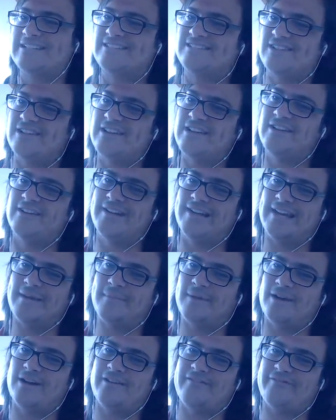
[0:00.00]
sun here in
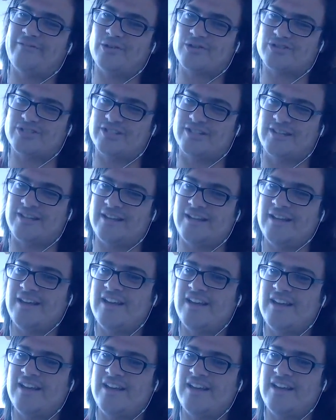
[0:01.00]
Lima, unfortunately.
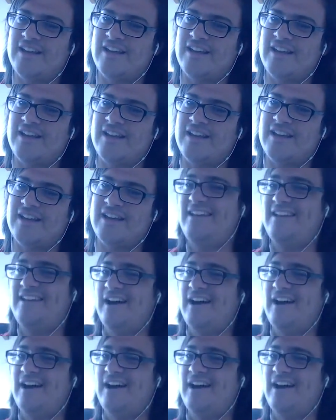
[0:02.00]
And